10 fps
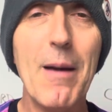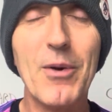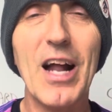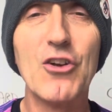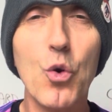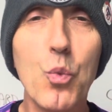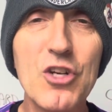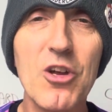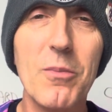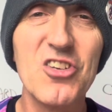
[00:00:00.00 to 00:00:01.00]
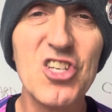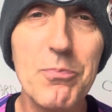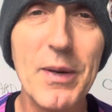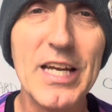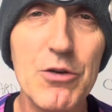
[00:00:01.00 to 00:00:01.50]
but I do wish him a
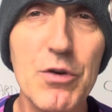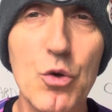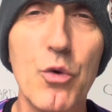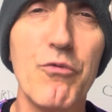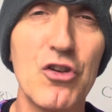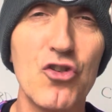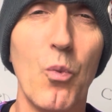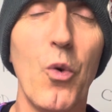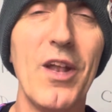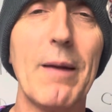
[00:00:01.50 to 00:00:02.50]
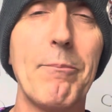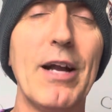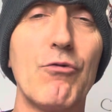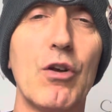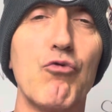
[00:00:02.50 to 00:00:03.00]
speedy recovery. Someone like
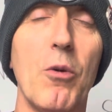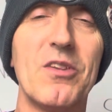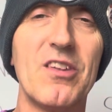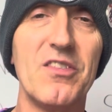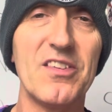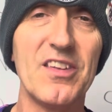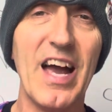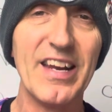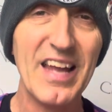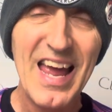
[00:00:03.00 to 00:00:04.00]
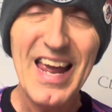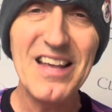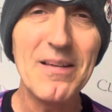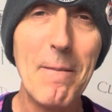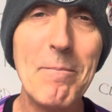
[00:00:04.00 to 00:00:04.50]
Patrick Roberts in the side
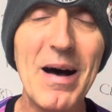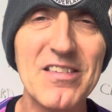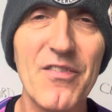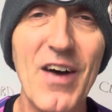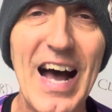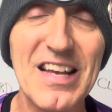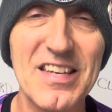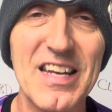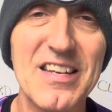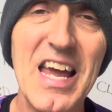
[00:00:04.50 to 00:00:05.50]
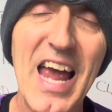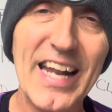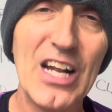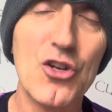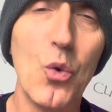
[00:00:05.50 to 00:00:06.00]
is a massive asset,
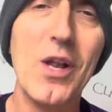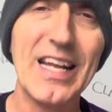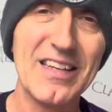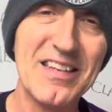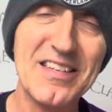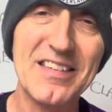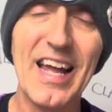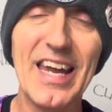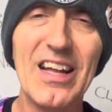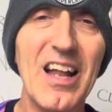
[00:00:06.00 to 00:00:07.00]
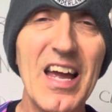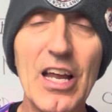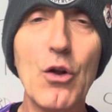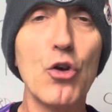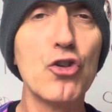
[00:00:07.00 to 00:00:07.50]
and I do like his style.
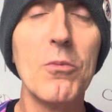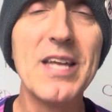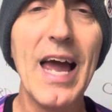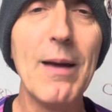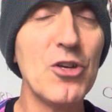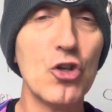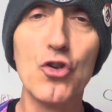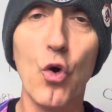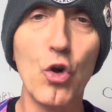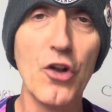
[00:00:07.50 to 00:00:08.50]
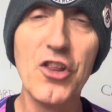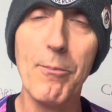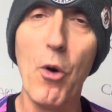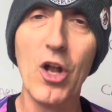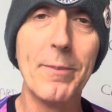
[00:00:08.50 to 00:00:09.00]
You know, sometimes he does hold onto the
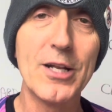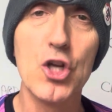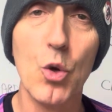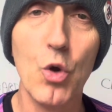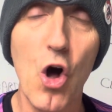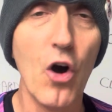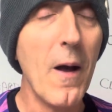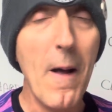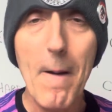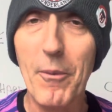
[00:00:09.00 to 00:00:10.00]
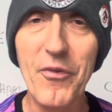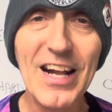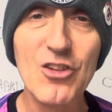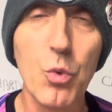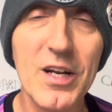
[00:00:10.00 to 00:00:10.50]
ball a bit too long, but
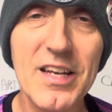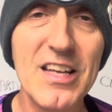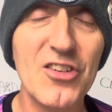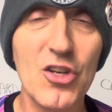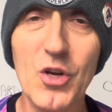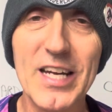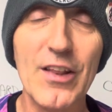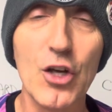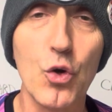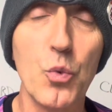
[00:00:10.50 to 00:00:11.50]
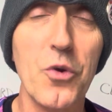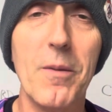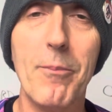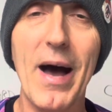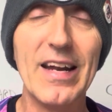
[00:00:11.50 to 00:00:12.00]
that's what it is. You know, you get the good with
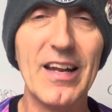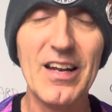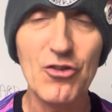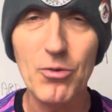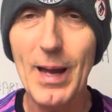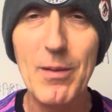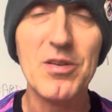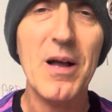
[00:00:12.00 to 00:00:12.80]
the bad, and sometimes